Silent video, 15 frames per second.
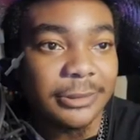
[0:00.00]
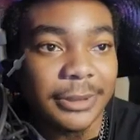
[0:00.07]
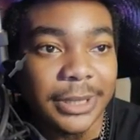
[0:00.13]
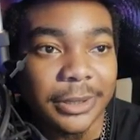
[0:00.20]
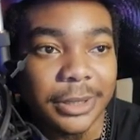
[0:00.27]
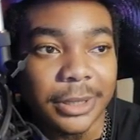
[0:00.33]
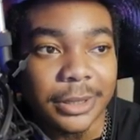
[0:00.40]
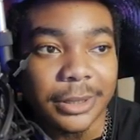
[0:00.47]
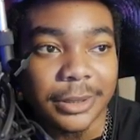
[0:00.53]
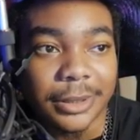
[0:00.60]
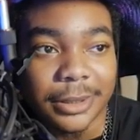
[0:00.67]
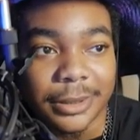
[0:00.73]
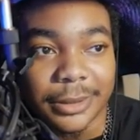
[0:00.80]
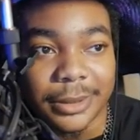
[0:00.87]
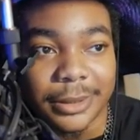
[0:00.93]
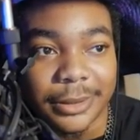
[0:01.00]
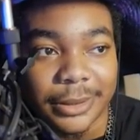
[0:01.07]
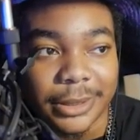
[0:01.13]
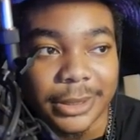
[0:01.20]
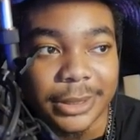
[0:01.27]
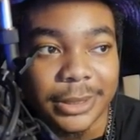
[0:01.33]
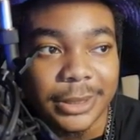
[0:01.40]
Wait, hold up, hold up, hold up, hold
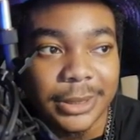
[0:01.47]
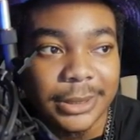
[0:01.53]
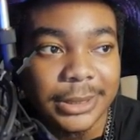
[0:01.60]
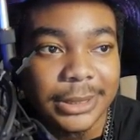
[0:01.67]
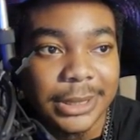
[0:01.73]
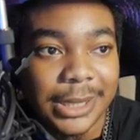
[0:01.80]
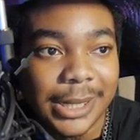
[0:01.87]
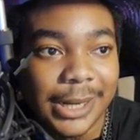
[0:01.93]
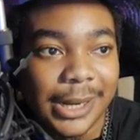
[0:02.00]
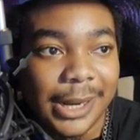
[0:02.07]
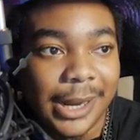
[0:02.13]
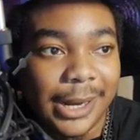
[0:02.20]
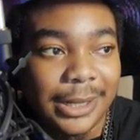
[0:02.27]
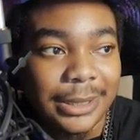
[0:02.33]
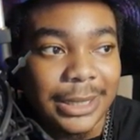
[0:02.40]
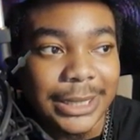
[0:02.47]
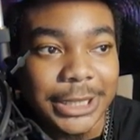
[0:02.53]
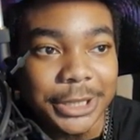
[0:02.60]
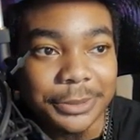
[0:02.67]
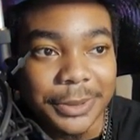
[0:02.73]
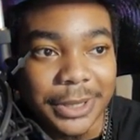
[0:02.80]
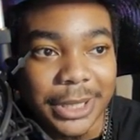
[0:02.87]
up. I
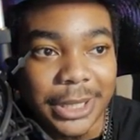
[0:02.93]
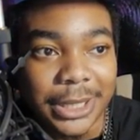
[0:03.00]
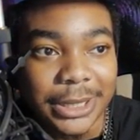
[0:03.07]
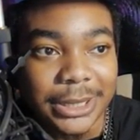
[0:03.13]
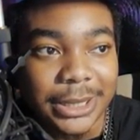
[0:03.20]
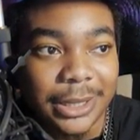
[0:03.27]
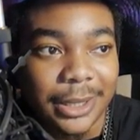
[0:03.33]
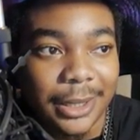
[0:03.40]
just realized.